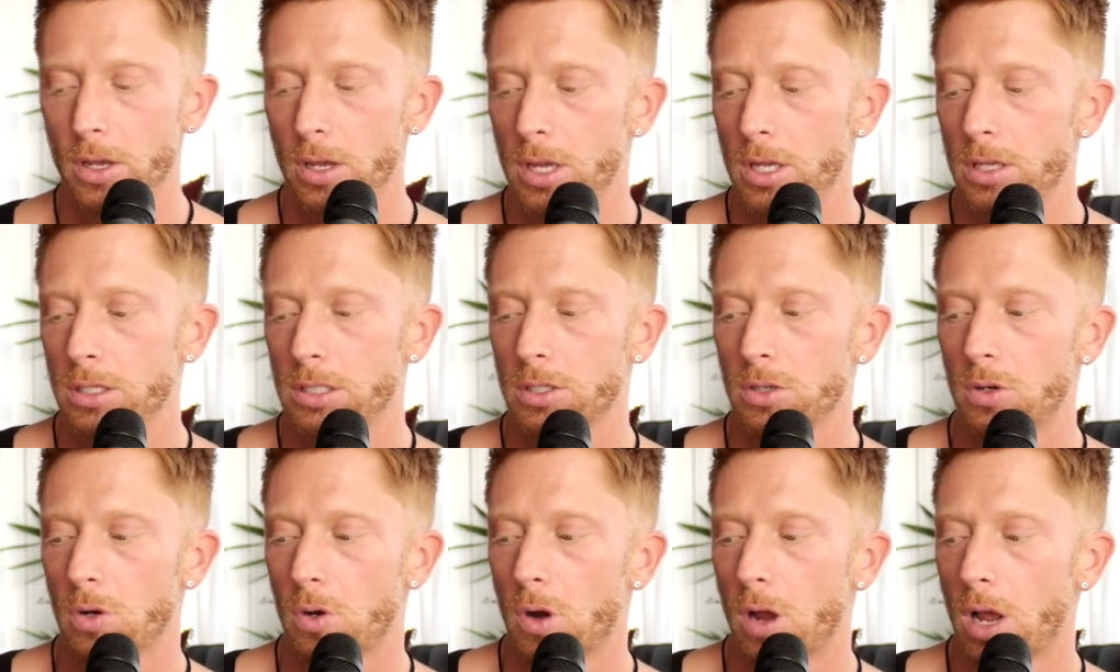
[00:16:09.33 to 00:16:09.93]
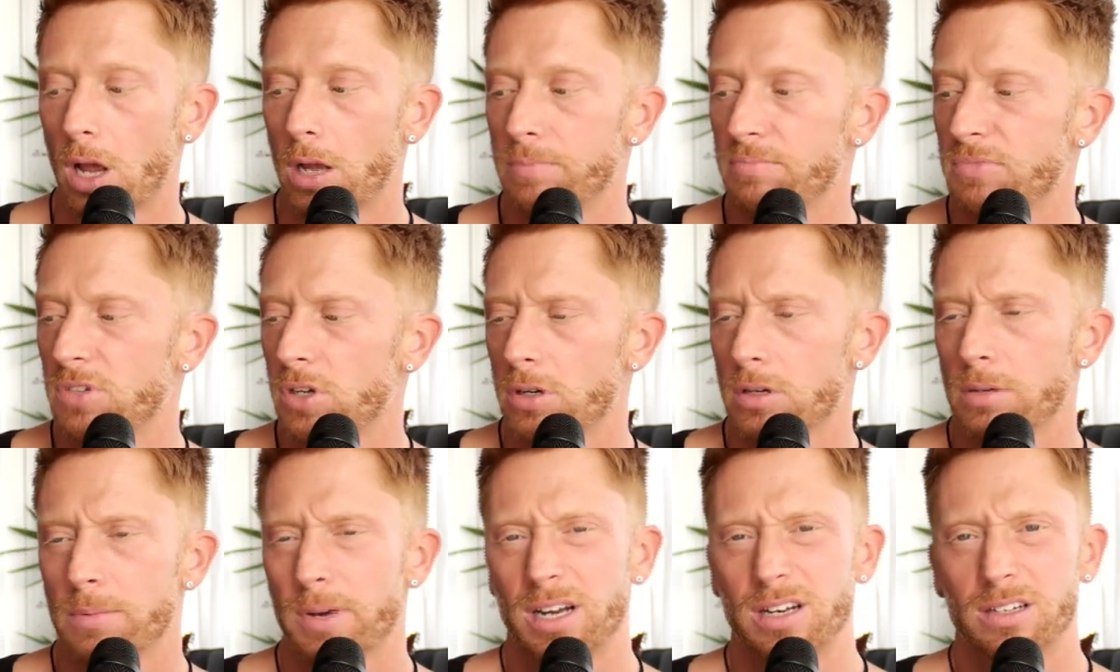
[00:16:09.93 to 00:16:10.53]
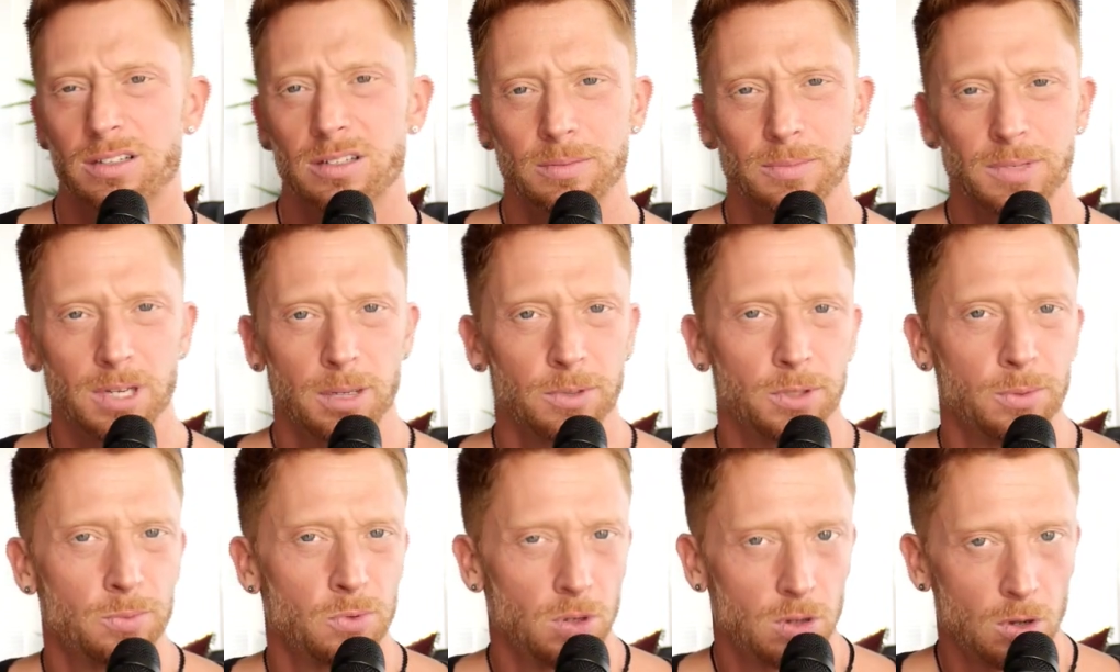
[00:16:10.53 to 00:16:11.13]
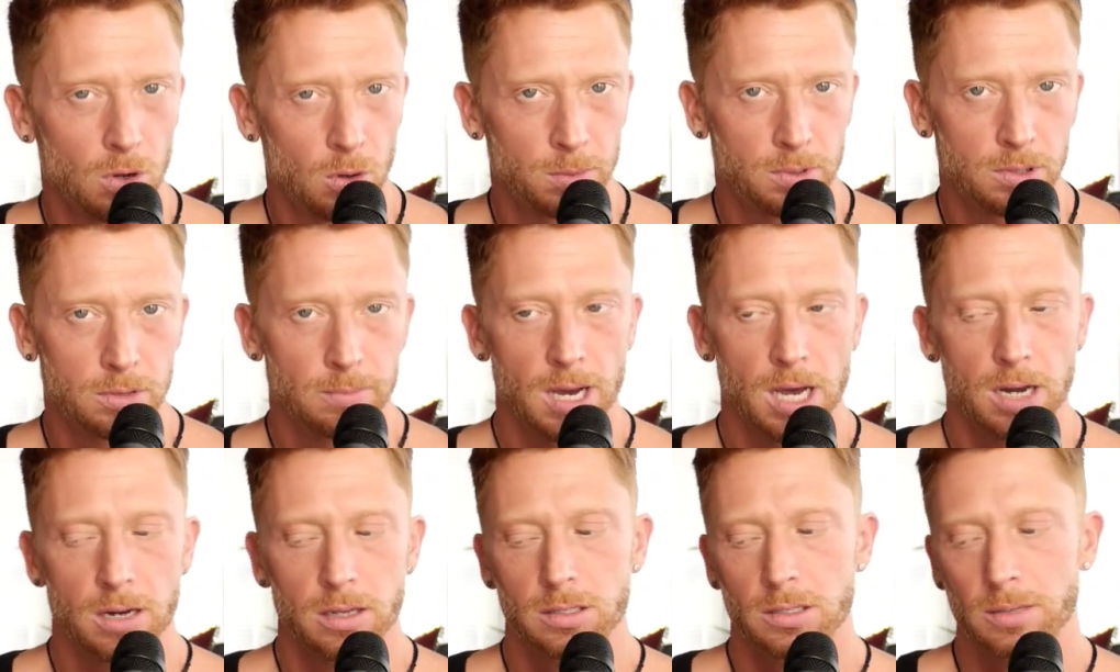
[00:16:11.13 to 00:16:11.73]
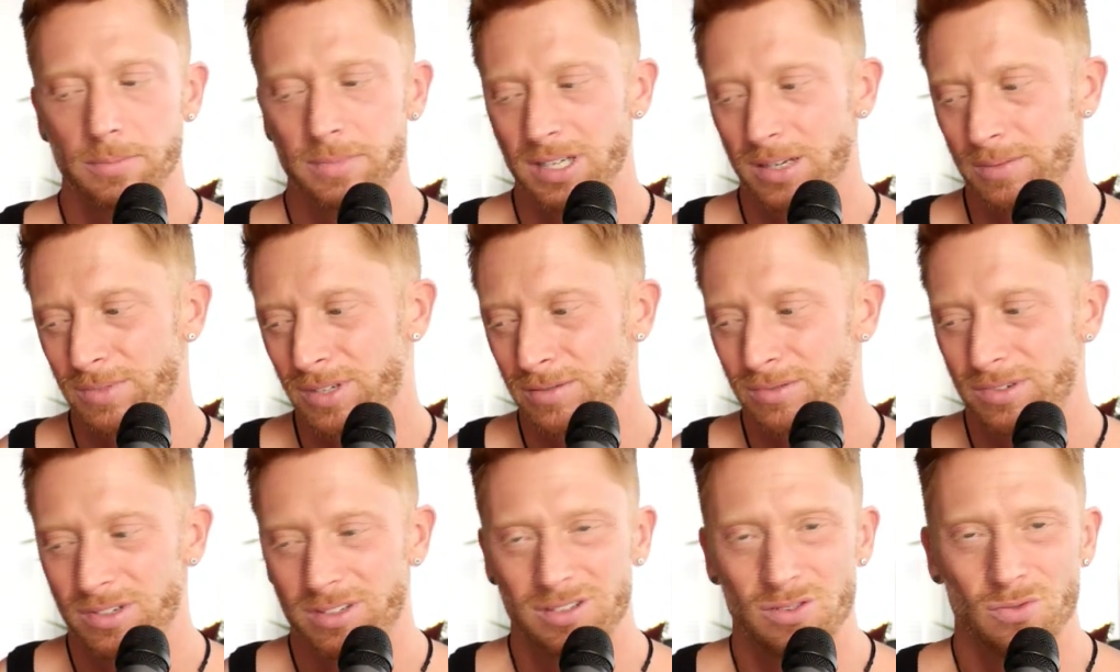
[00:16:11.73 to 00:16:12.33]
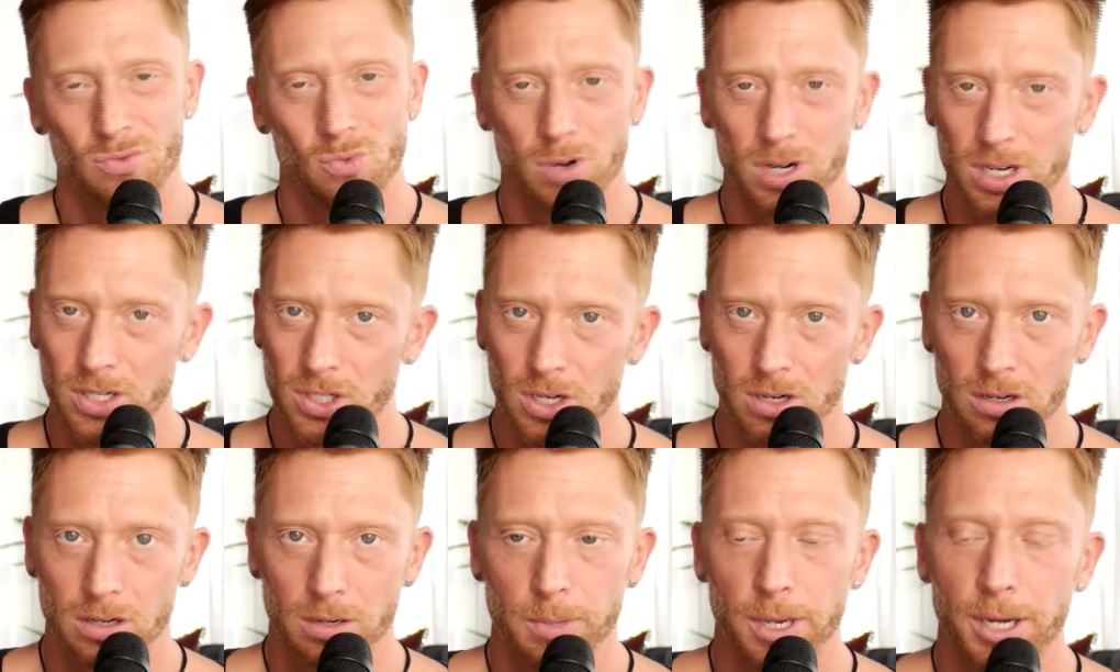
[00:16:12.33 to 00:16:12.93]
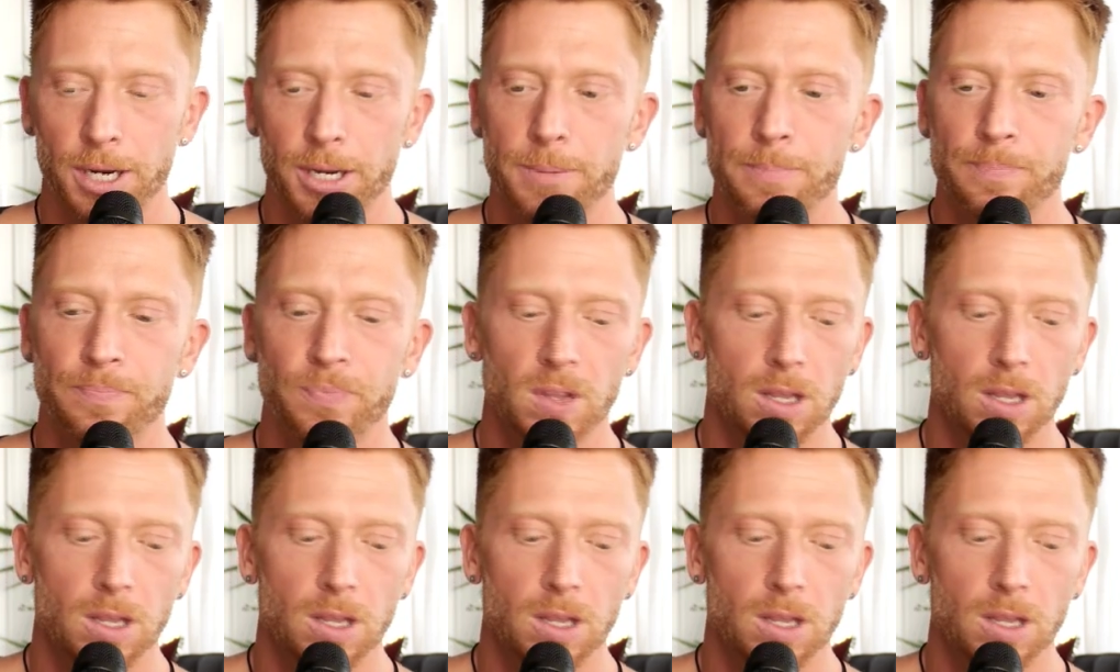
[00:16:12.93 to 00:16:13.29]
So I talk about it. Sometimes I'm real open about it. Sometimes I just don't want to talk about it.